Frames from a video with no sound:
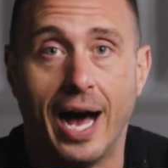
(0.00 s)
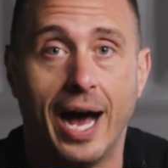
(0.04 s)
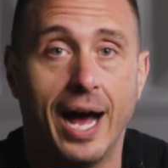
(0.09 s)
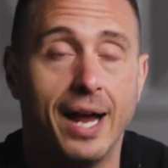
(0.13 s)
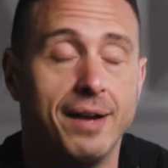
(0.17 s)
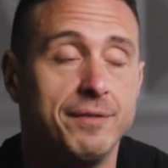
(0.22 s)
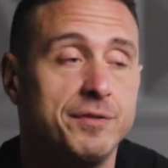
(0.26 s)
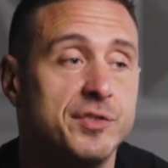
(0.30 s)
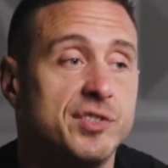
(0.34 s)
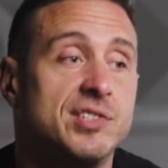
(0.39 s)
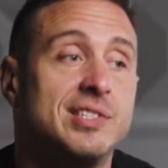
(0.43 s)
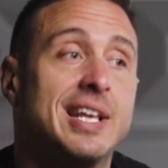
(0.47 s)

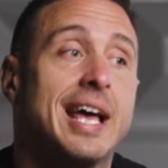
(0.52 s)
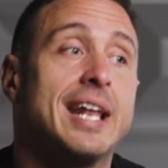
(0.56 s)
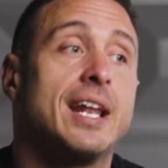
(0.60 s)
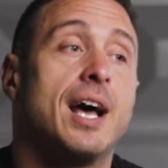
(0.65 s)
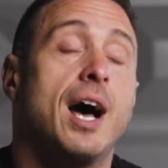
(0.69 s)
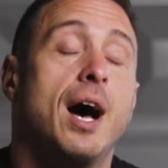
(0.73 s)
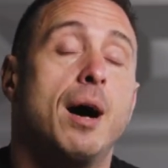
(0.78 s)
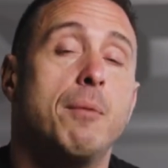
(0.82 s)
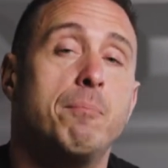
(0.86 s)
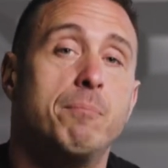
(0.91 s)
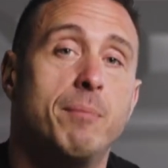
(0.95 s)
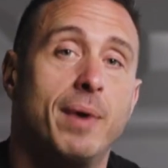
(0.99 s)
I've
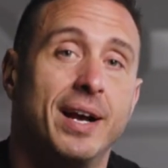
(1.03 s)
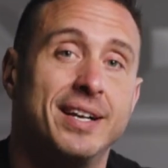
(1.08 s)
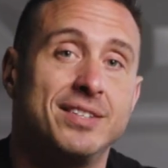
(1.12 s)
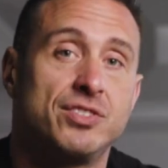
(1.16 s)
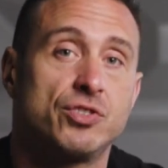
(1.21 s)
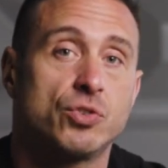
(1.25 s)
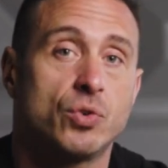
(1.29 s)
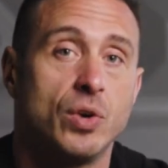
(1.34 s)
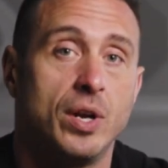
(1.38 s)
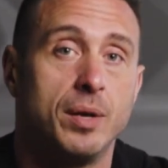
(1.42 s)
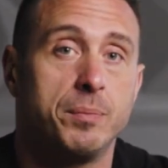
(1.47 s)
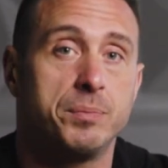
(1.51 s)
set up my
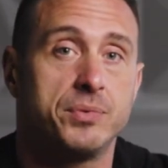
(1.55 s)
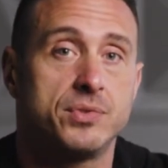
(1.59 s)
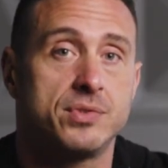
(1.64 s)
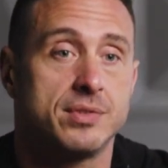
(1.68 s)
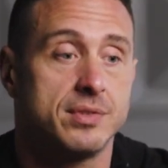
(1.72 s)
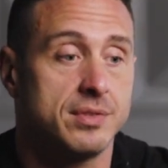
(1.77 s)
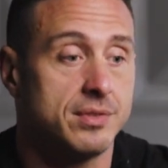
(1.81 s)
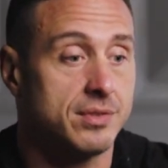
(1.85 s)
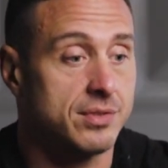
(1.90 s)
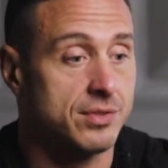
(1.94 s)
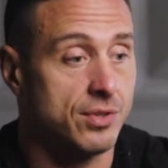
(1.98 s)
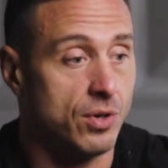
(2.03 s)

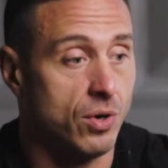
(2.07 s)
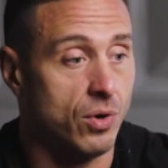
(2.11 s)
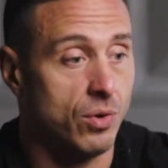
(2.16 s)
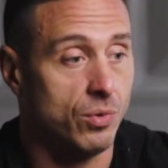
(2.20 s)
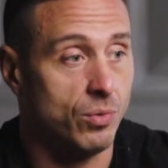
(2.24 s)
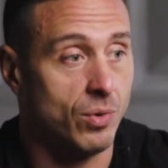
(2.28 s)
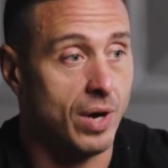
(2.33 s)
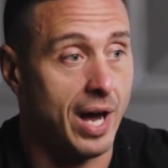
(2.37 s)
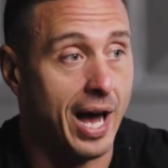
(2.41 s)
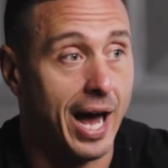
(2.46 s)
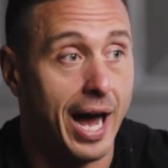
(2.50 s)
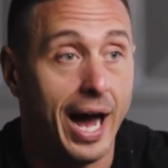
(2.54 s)
scripts
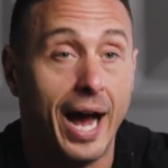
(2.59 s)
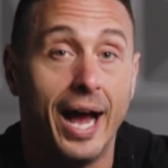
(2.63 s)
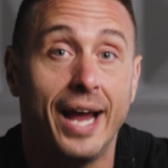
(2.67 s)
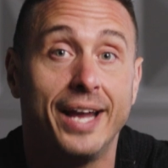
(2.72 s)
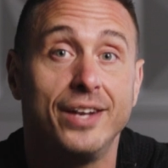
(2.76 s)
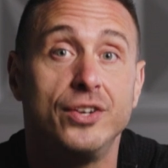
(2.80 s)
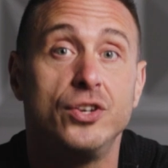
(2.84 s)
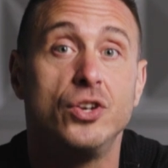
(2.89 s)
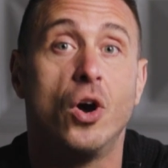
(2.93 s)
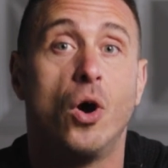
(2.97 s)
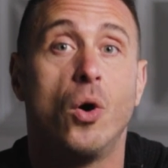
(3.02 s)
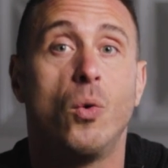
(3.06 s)
so I
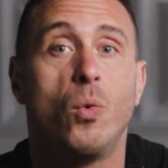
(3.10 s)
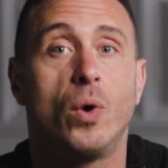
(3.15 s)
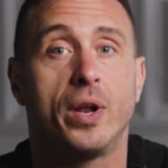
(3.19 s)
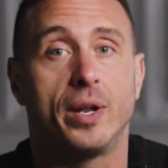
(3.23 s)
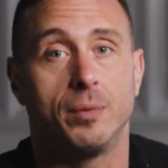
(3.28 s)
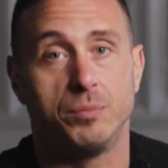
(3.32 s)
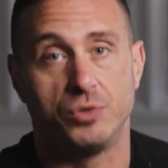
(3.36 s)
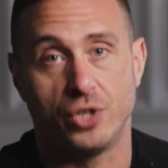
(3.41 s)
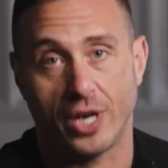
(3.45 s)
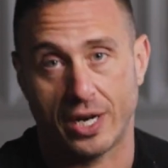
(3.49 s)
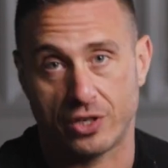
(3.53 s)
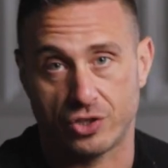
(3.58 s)
know what
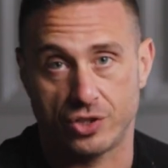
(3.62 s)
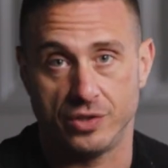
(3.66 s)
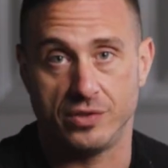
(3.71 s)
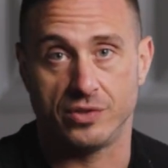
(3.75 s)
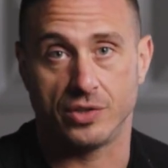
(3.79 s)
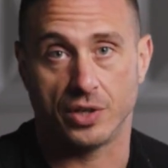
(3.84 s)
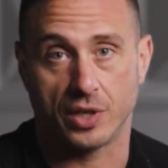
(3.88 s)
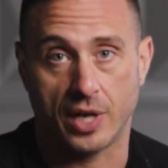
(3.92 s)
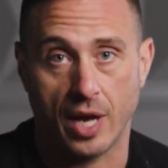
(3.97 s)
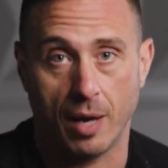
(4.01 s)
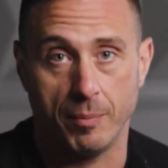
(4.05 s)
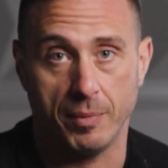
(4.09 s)

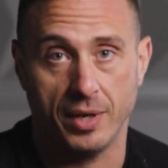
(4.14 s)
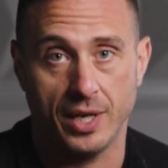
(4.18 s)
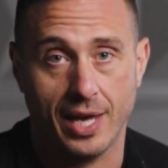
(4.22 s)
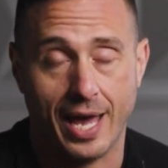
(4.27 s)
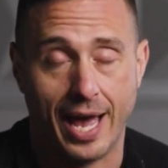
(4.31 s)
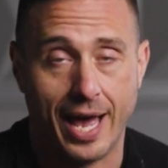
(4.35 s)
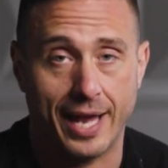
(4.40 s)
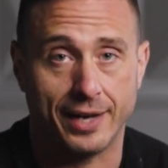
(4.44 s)
objections are coming,